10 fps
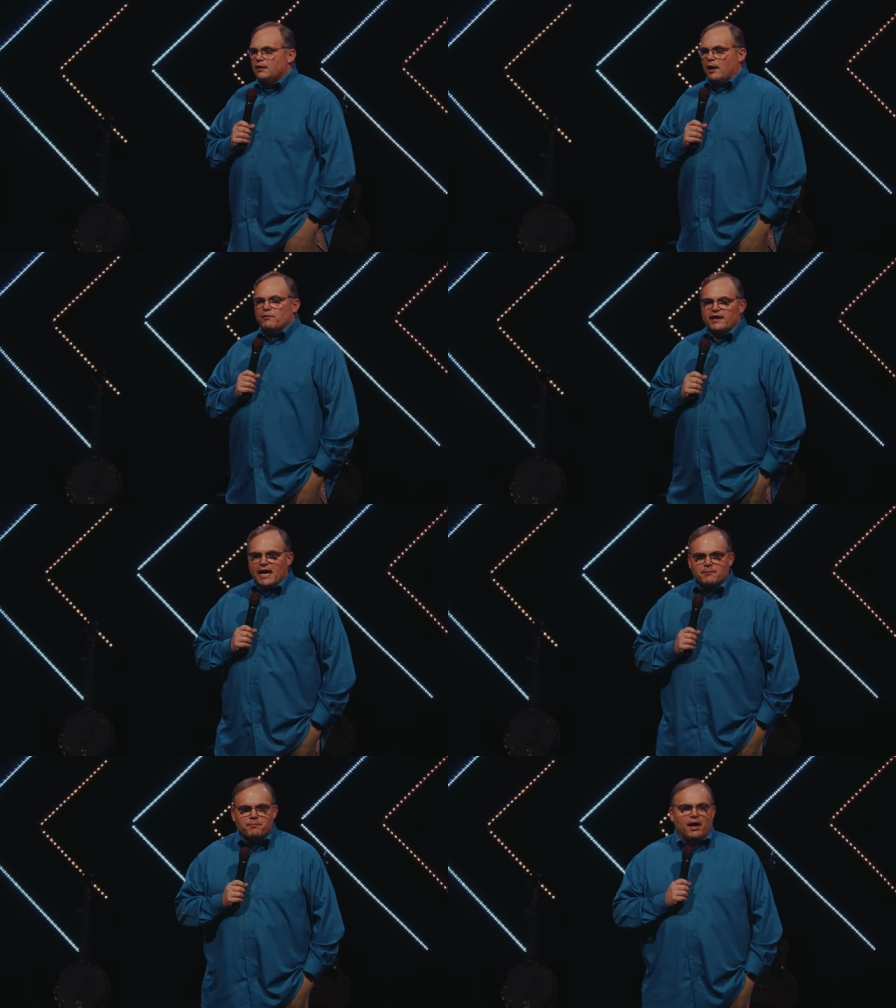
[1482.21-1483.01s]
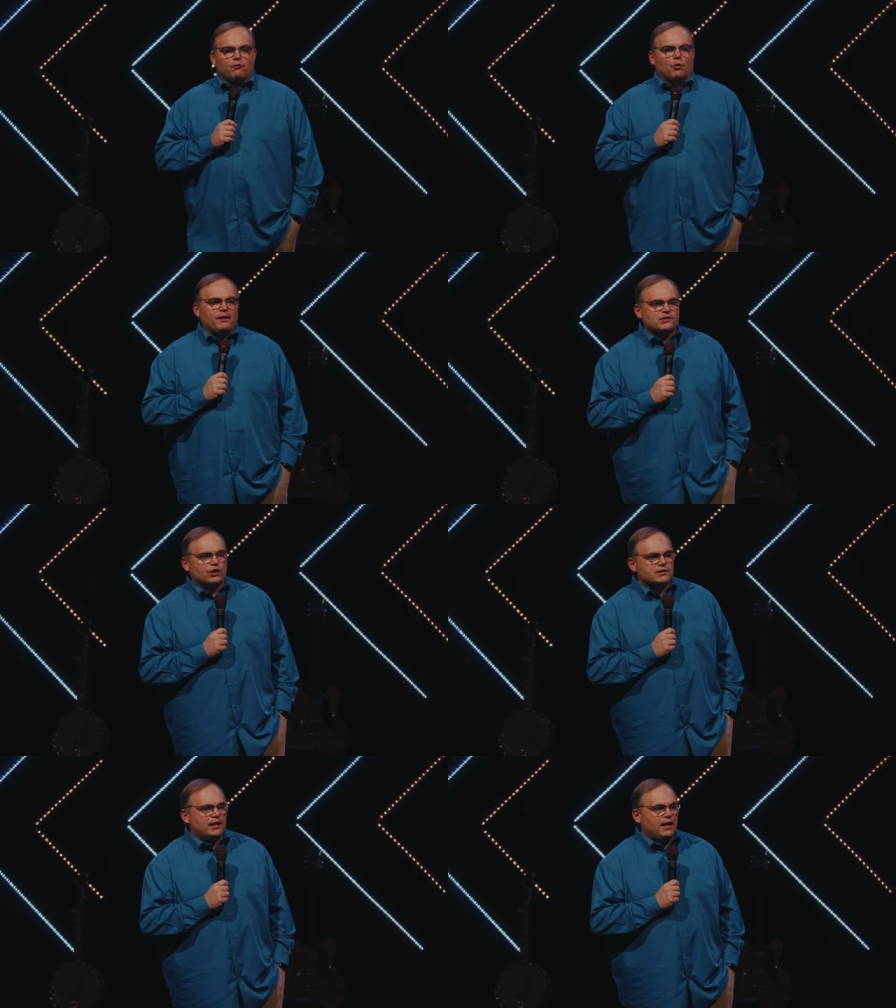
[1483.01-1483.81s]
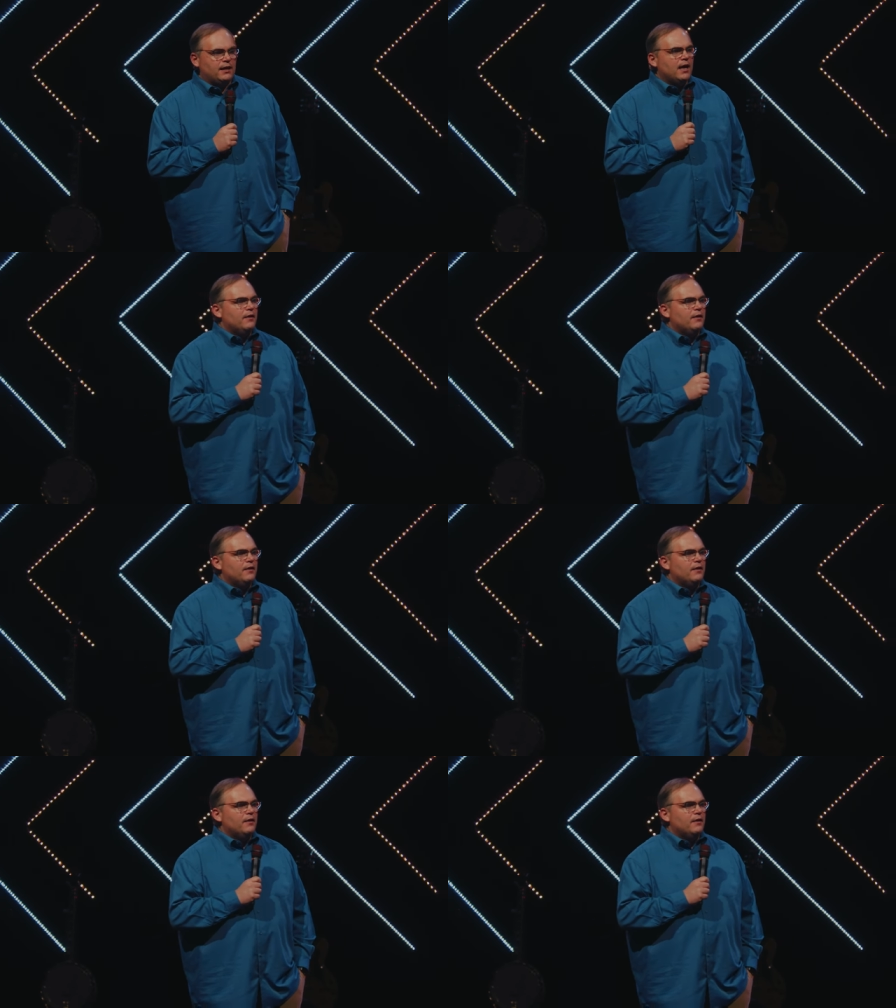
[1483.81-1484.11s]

and when they came upon Romans 13,